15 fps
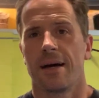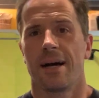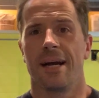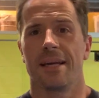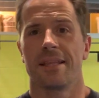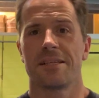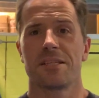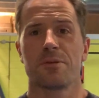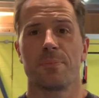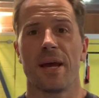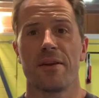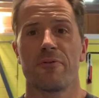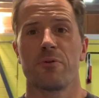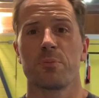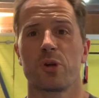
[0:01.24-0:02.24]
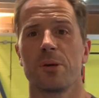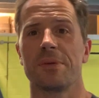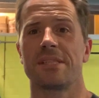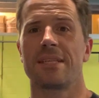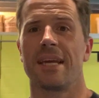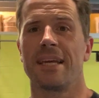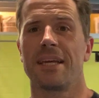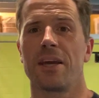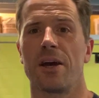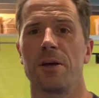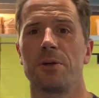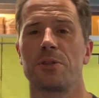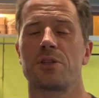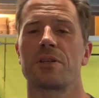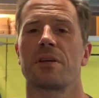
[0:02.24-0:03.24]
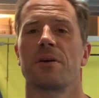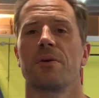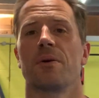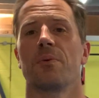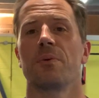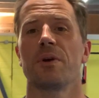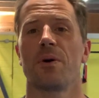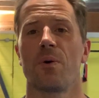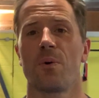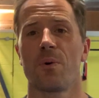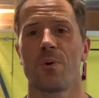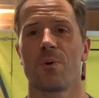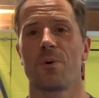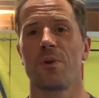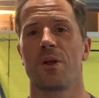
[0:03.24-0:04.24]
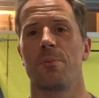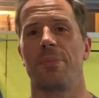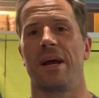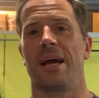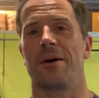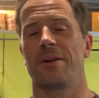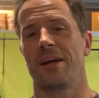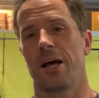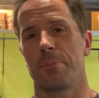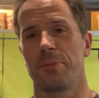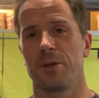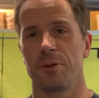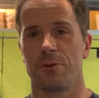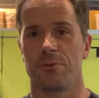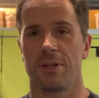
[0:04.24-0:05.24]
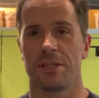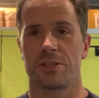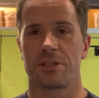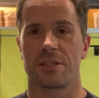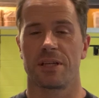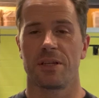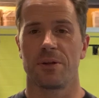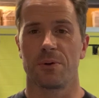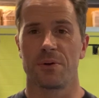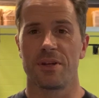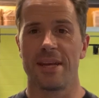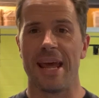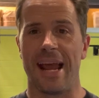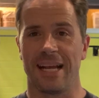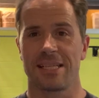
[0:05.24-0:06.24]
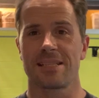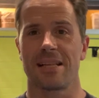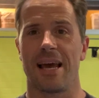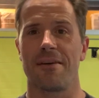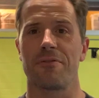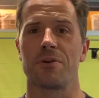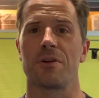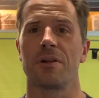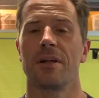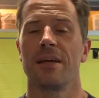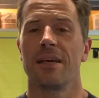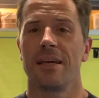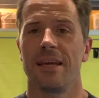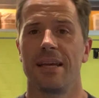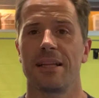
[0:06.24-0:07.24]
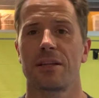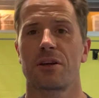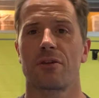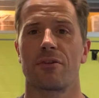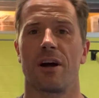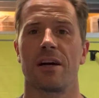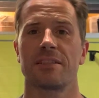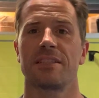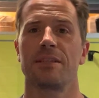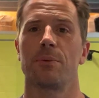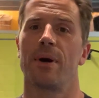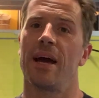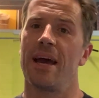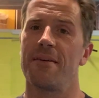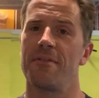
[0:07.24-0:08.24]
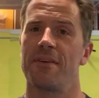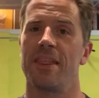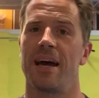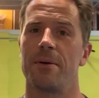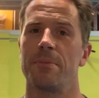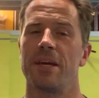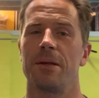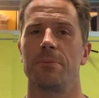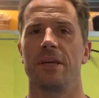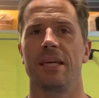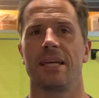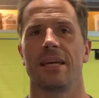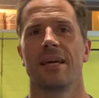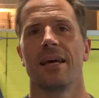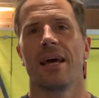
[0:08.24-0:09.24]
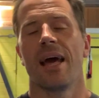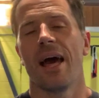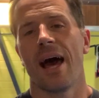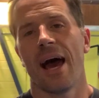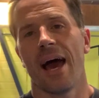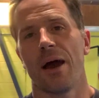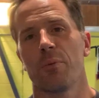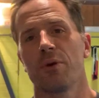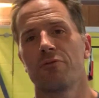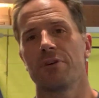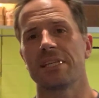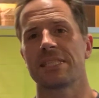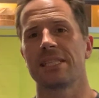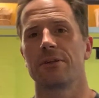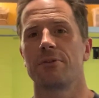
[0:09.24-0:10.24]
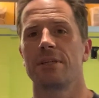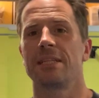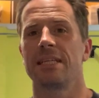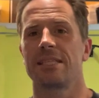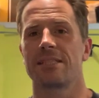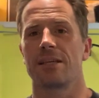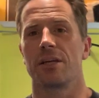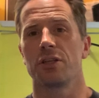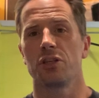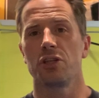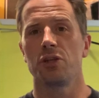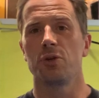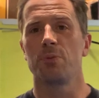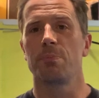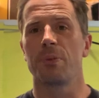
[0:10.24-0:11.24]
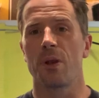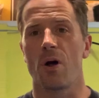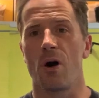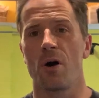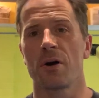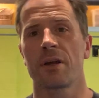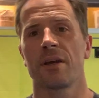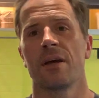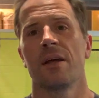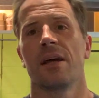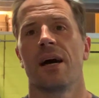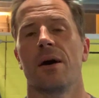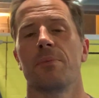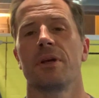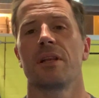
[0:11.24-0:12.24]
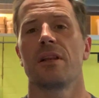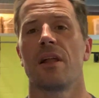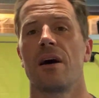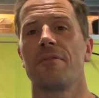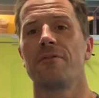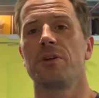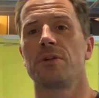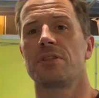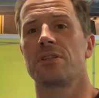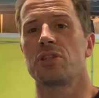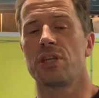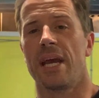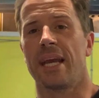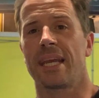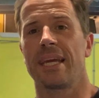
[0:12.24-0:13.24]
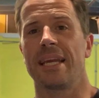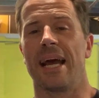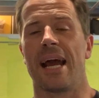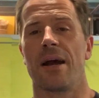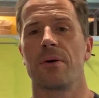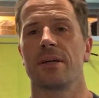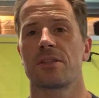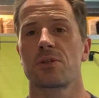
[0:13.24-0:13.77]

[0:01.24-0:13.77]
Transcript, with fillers: Hi, this is Ben from Kumite Coach. We are all about helping you reach your next level in karate, wherever that may be. Uh, we've recently released a new blog and we'd love you to check it out.